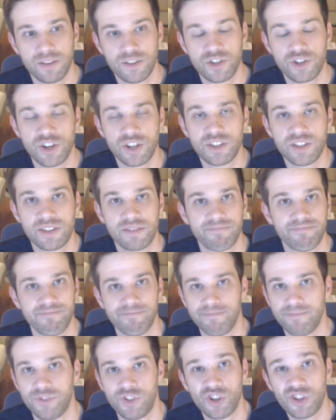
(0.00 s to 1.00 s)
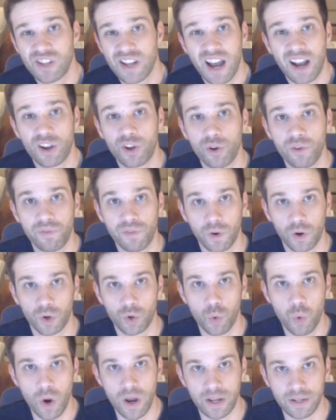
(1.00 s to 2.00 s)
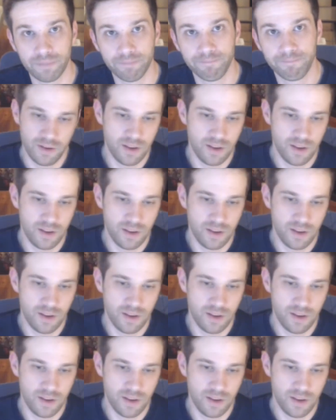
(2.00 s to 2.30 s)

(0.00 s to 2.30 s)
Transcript: just not good for a quit.